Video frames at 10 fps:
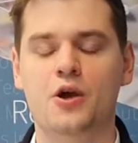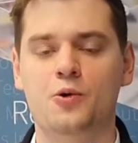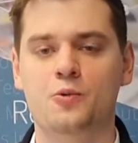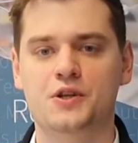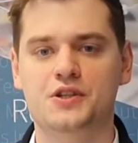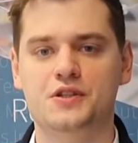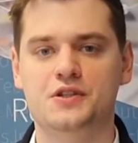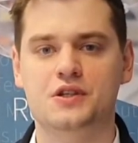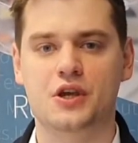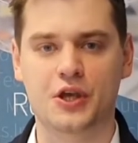which
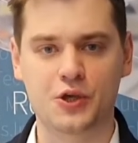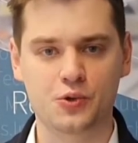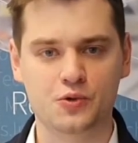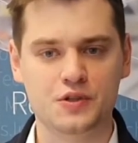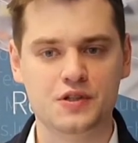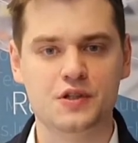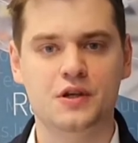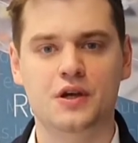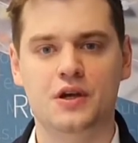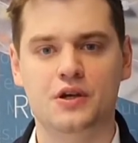is used
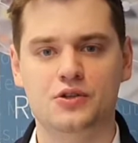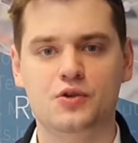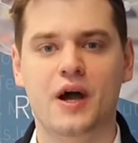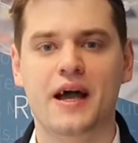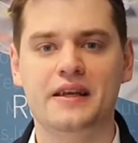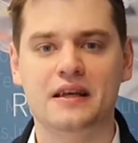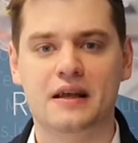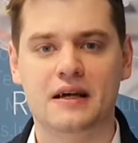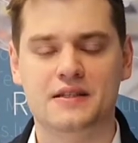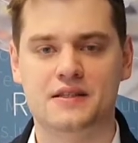to
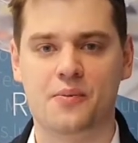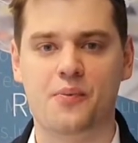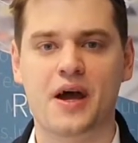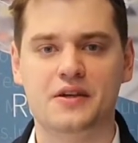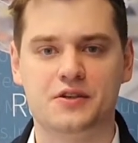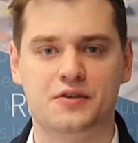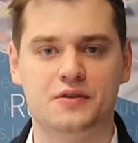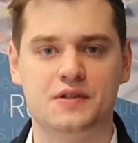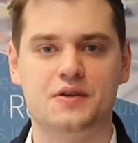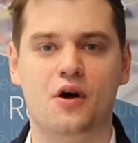analyze the
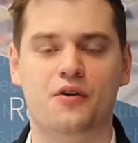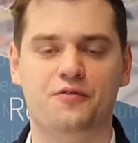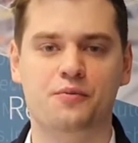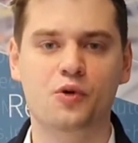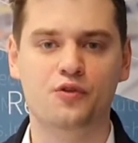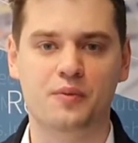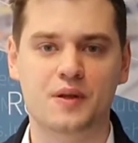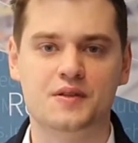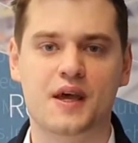patterns of movement